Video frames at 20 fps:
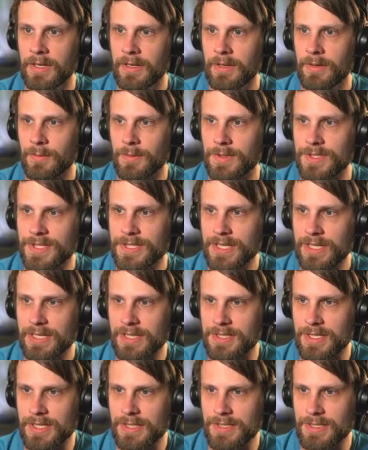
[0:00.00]
we just get a
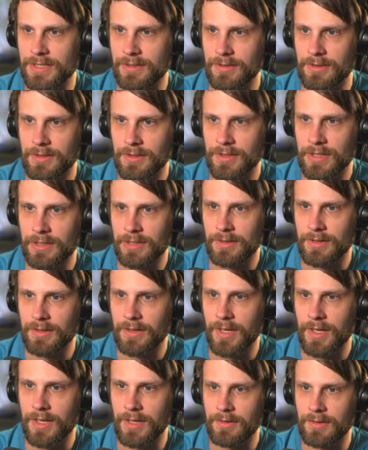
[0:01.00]
chance to look at their
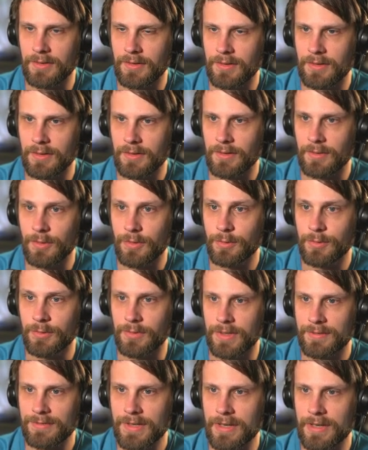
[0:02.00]
hand here. Ooh,
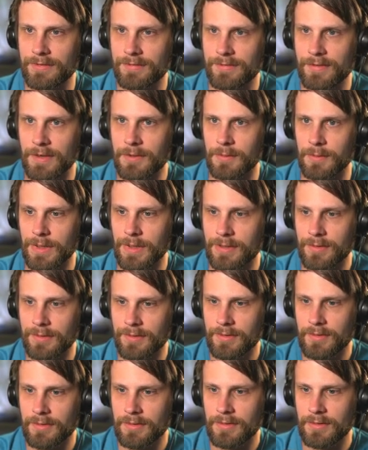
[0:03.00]
they've got
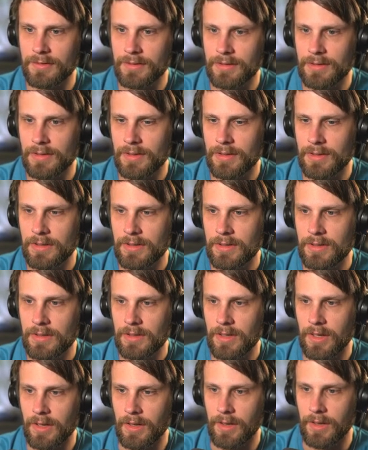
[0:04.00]
farewells.
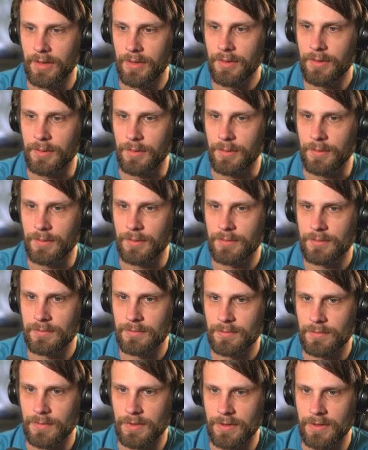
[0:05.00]
Oh,
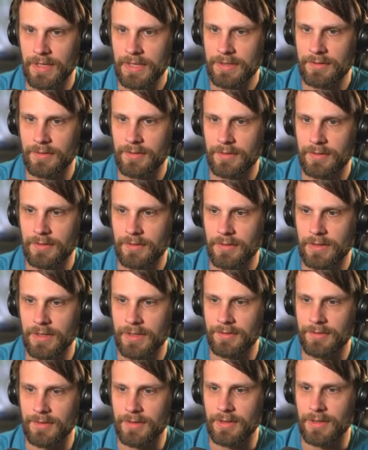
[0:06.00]
well, that's
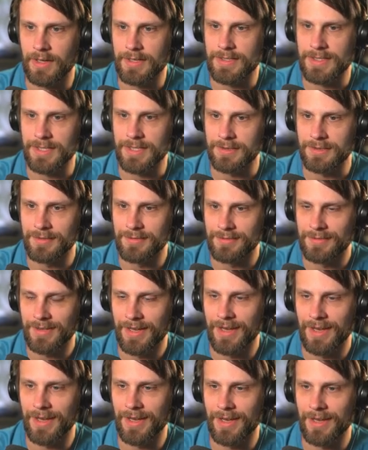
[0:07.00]
less than ideal.
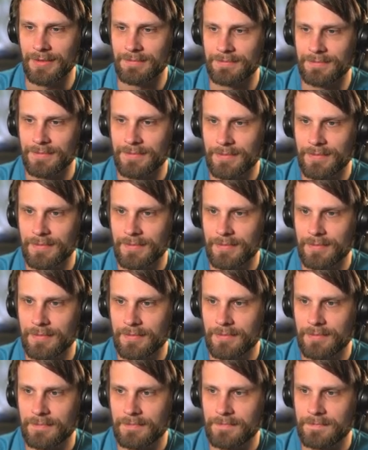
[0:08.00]
Um,
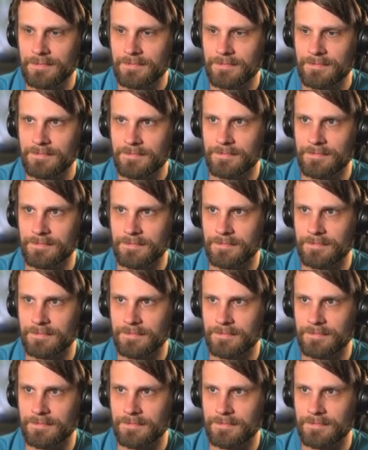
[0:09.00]
hmm.